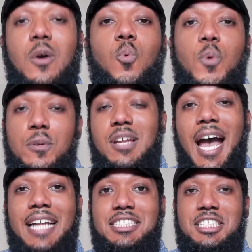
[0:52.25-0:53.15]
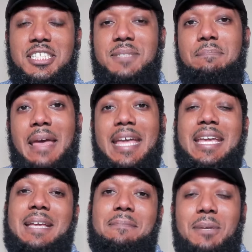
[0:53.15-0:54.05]
We're not just
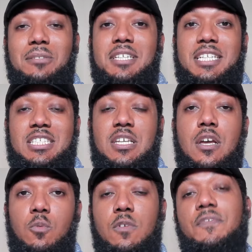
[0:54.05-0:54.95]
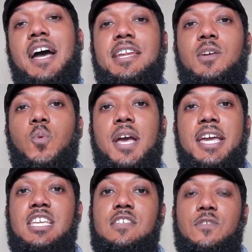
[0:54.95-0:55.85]
making buildings, we're finding
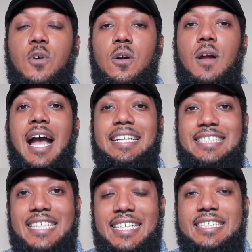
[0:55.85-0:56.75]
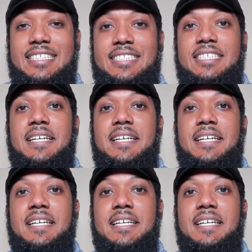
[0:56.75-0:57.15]
ways for our ideas